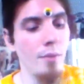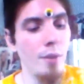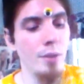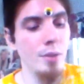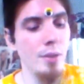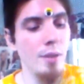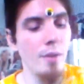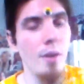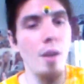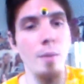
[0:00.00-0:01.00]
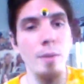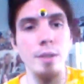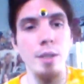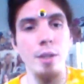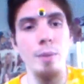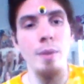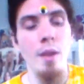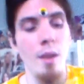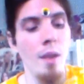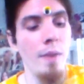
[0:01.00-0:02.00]
first of all, I want to tell you,
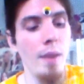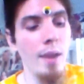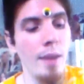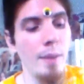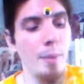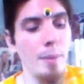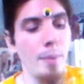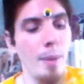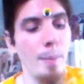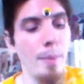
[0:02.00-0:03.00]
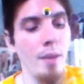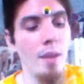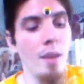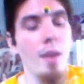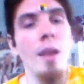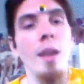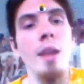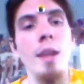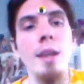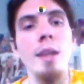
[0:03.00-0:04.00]
that guy that picked me up,
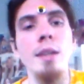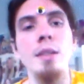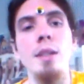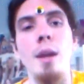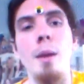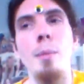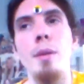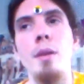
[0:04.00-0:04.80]
he ended up